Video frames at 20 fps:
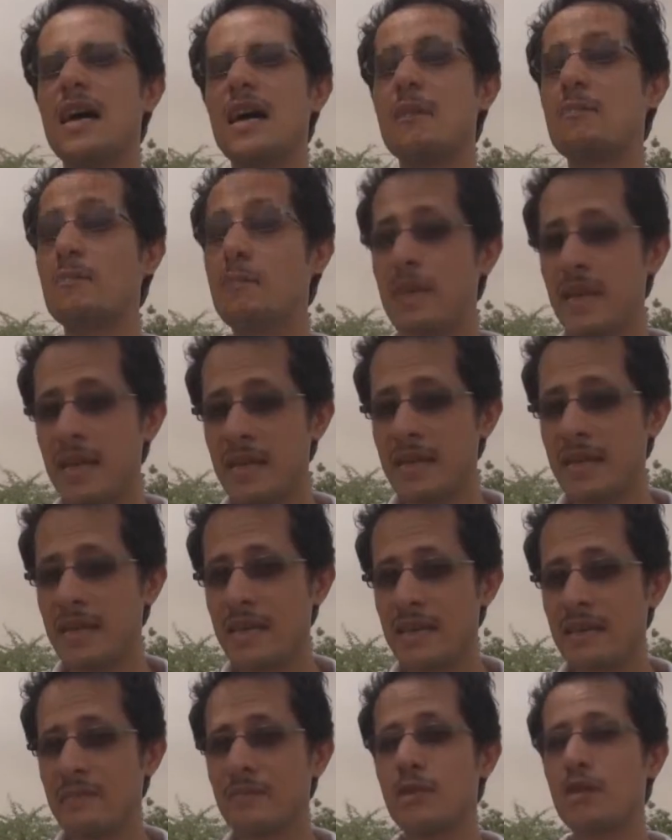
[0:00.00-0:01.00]

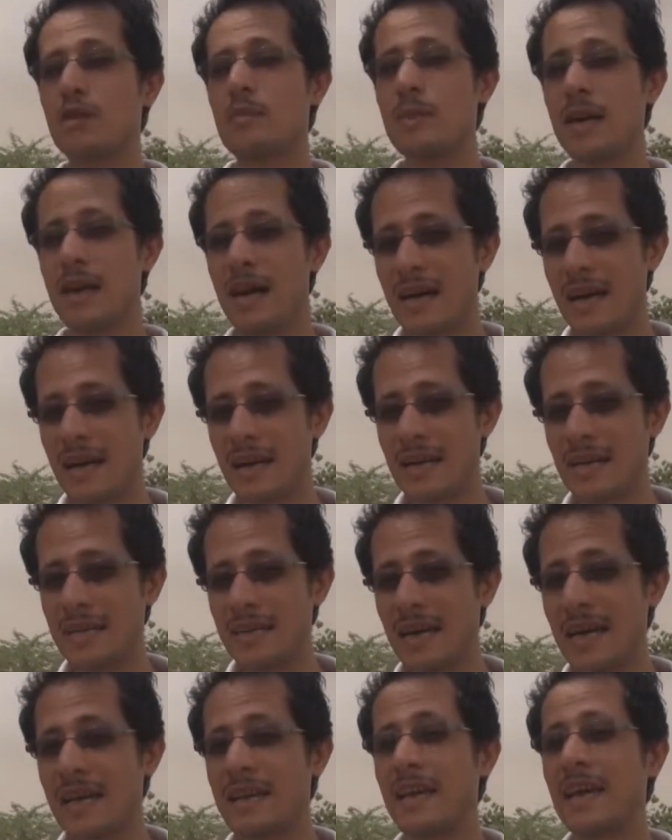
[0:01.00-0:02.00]
Midi, from Harad
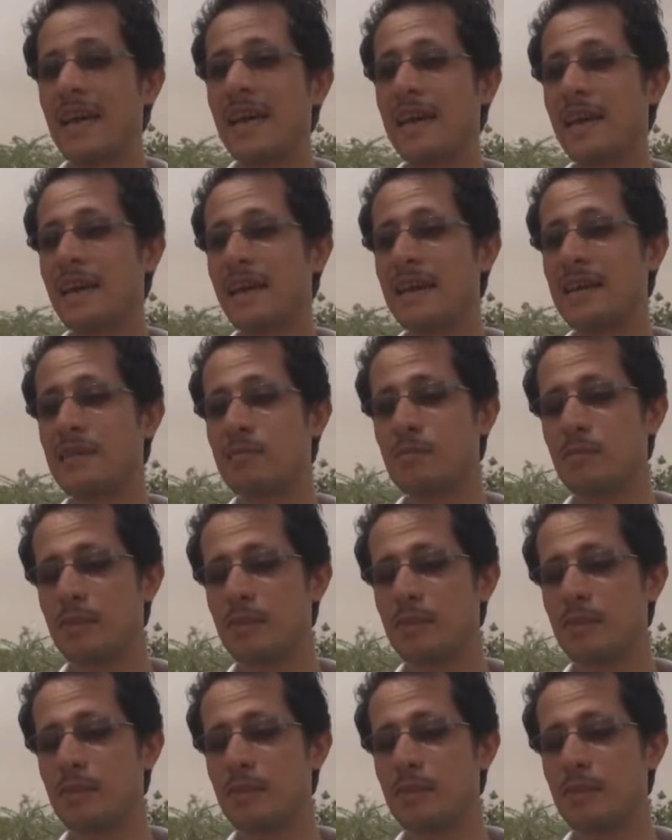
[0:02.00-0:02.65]
and areas